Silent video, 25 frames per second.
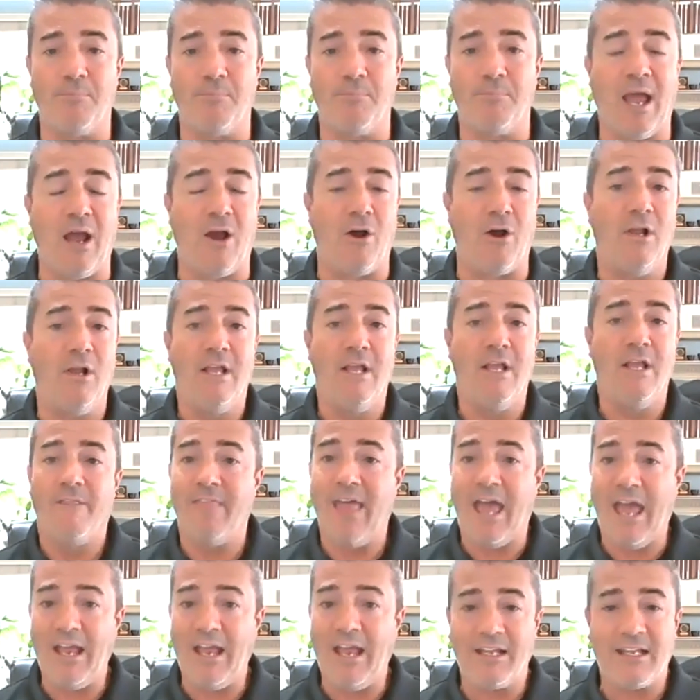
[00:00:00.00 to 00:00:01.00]
Now
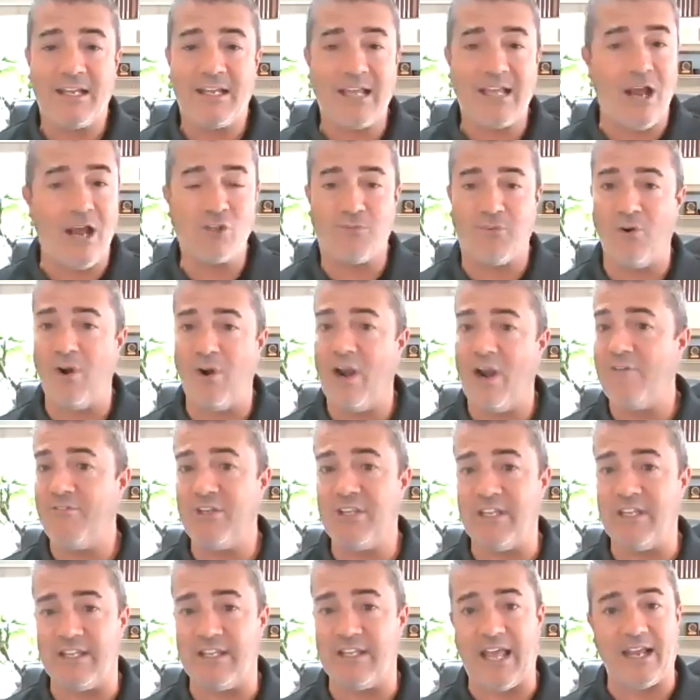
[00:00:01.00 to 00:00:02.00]
that counts for
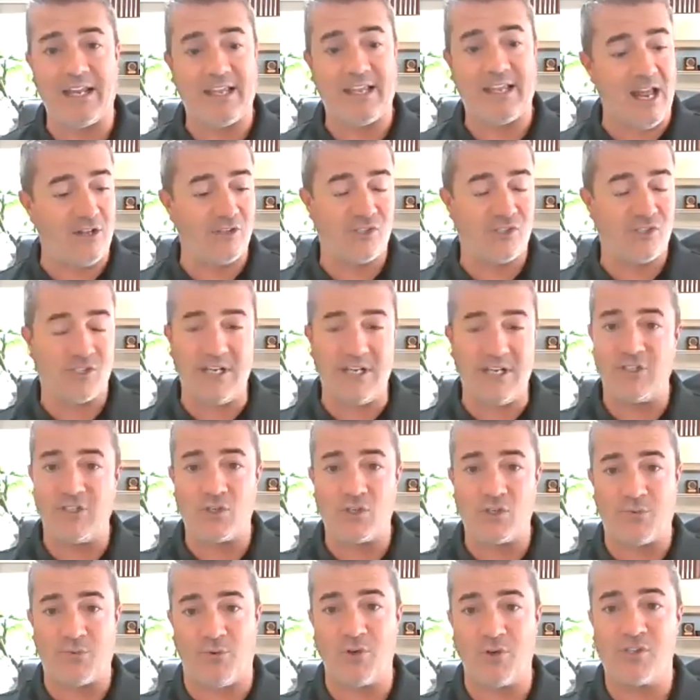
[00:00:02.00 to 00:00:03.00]
everything. That counts not just
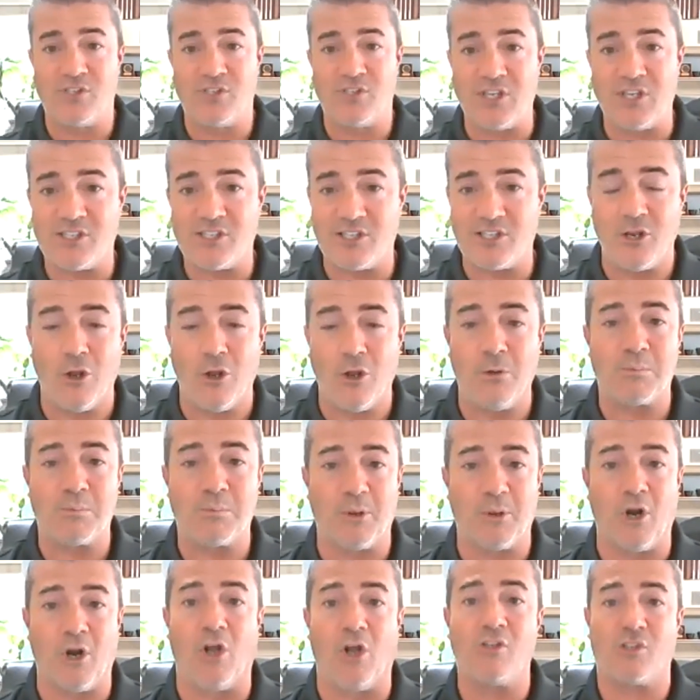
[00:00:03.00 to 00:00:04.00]
for existing homes, but
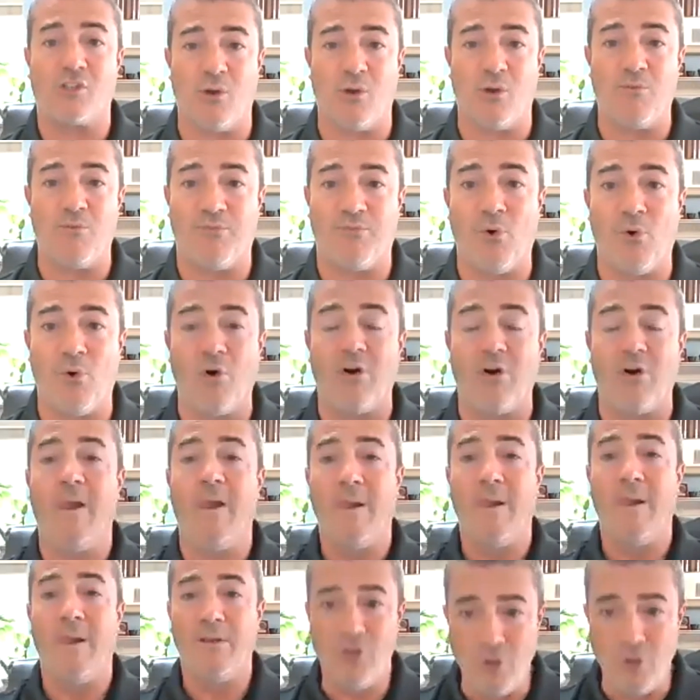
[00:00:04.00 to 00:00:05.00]
also for
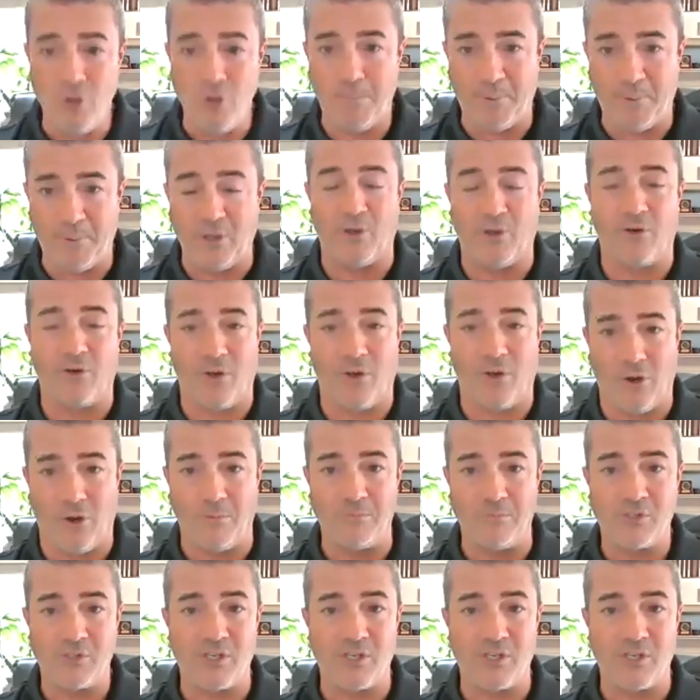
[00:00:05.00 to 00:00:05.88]
new build homes.